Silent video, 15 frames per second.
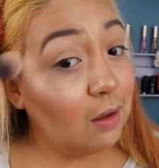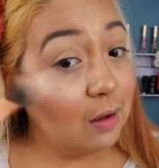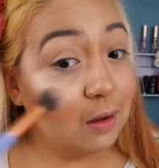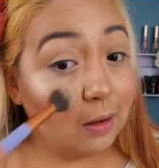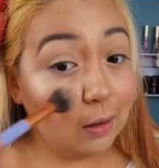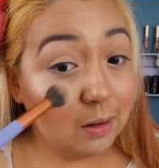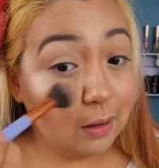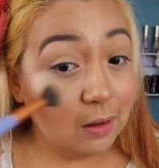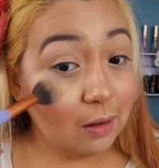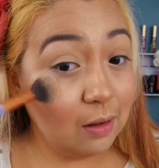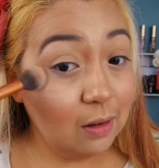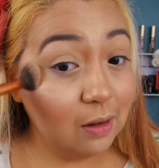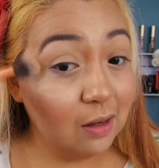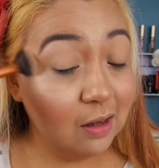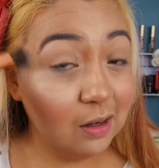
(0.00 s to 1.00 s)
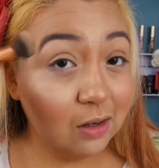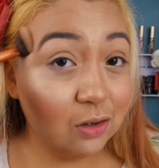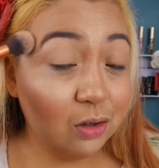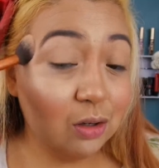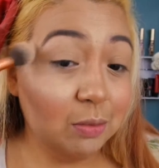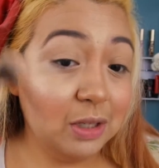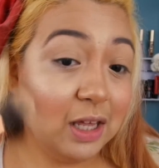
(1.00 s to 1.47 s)
Oh,
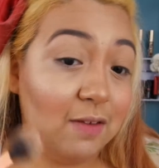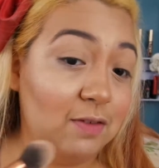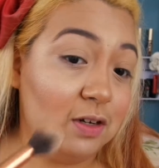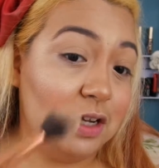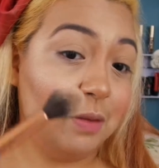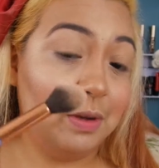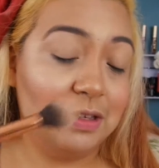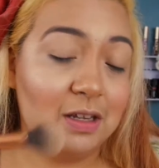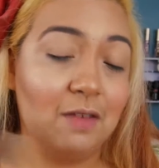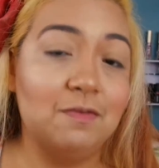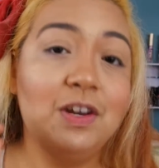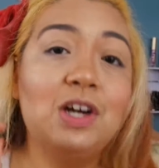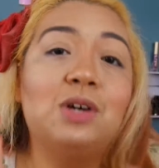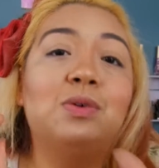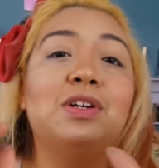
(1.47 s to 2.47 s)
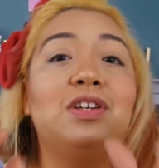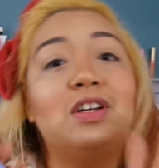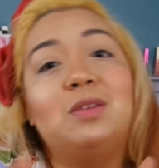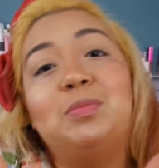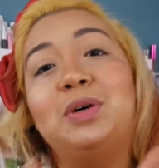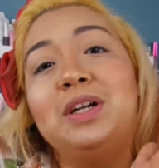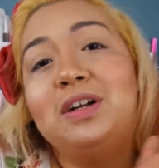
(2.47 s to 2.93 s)
Normally I have to tell myself, no,
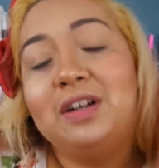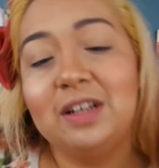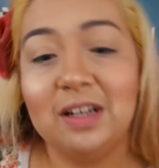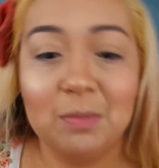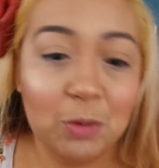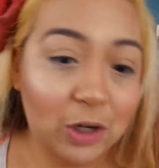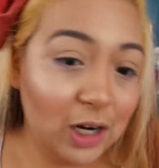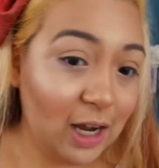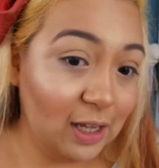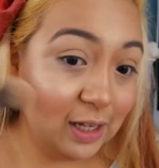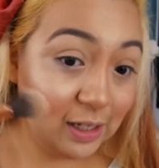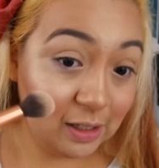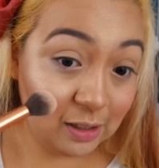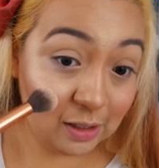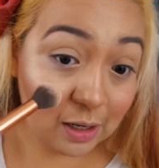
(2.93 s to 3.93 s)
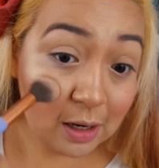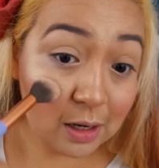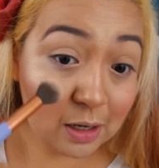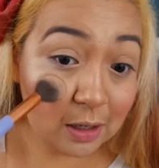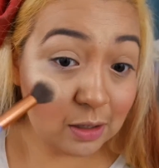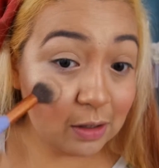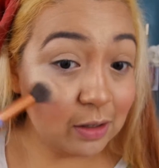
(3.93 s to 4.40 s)
don't put on any more highlighter.
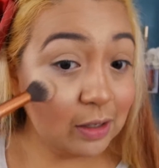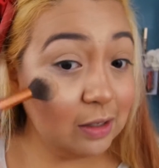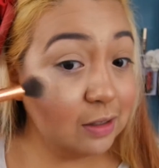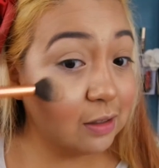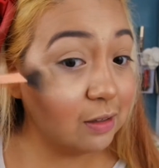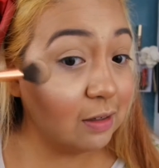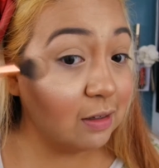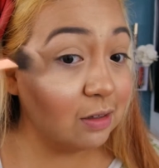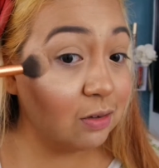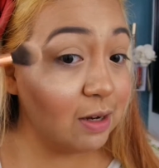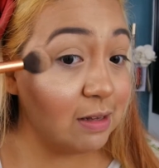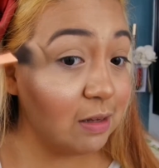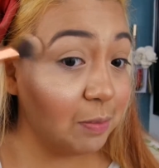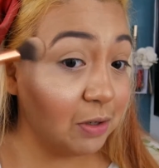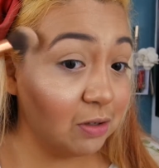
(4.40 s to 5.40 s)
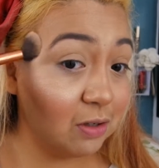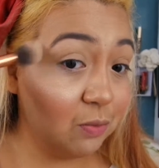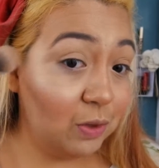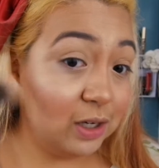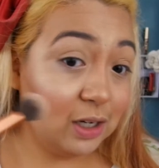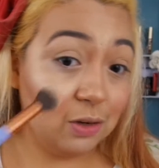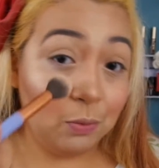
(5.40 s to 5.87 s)
You're gonna look like a crazy person
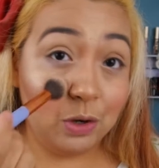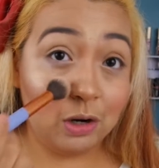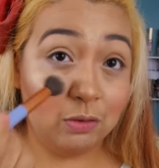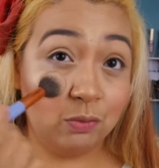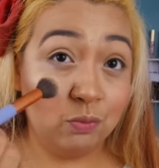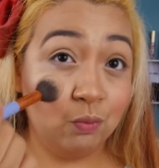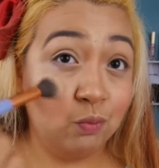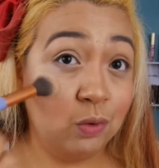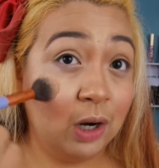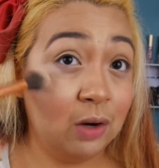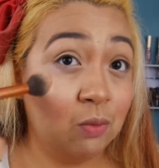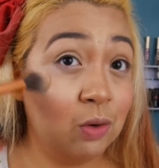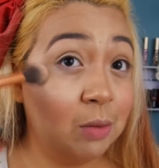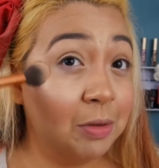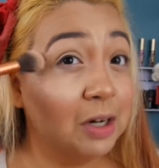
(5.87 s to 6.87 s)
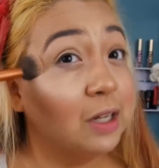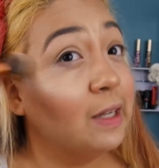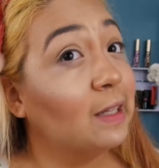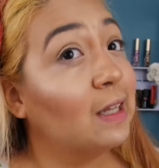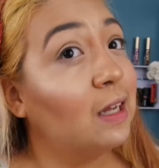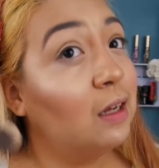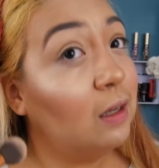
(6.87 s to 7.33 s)
walking around Walmart
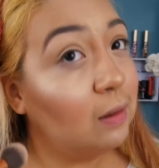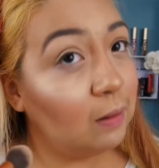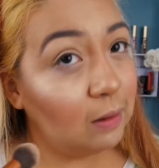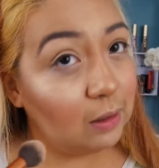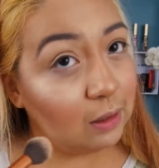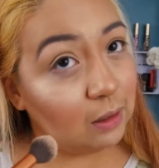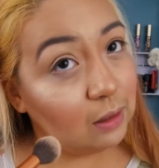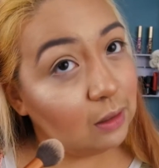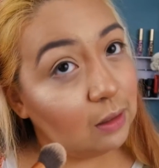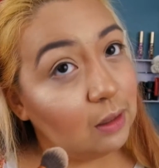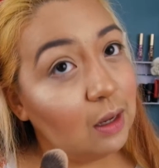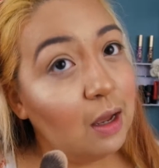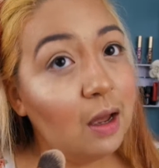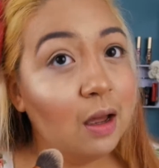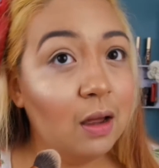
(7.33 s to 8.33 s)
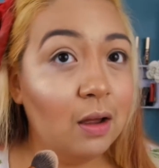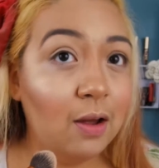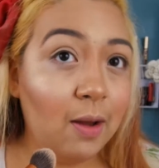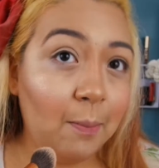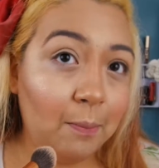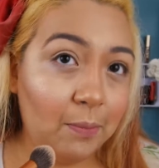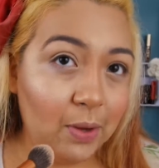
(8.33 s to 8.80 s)
like that.
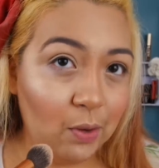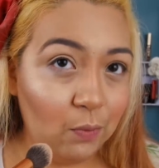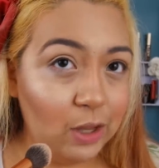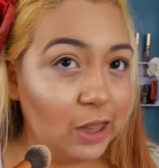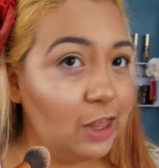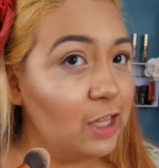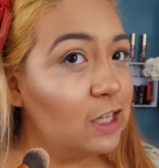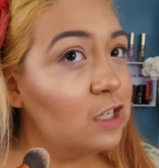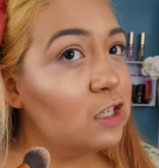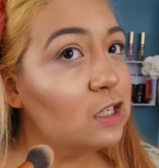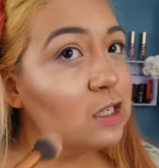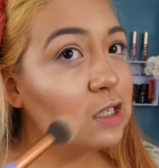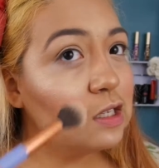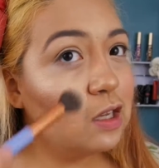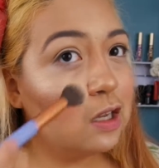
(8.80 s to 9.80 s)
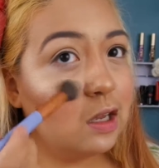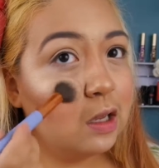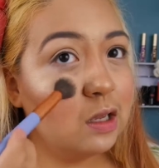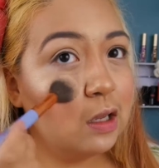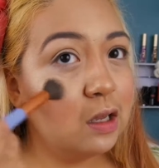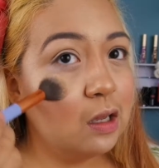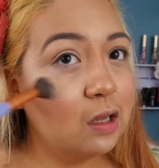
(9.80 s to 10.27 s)
But with this,
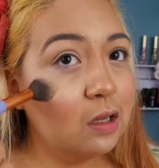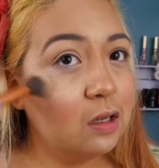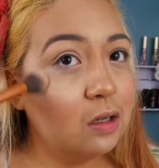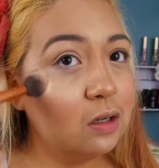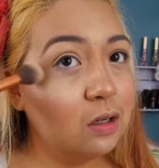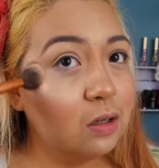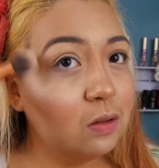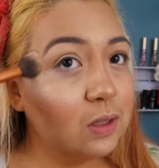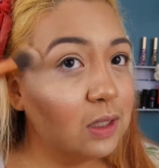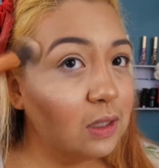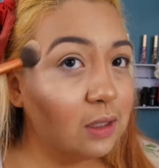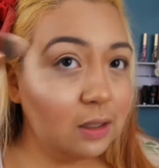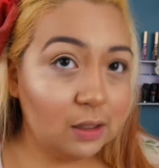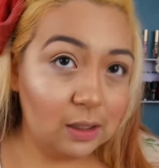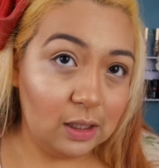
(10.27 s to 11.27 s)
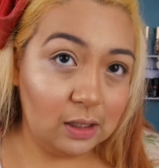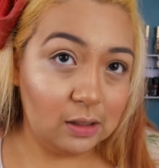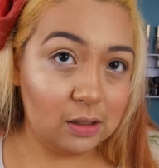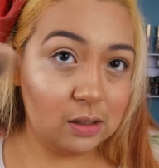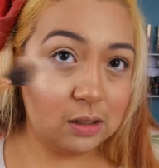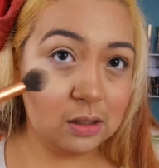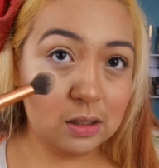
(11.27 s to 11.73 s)
oh
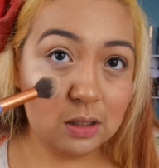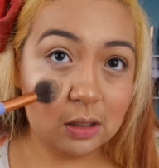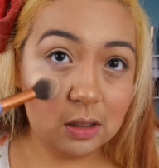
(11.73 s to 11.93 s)
yes.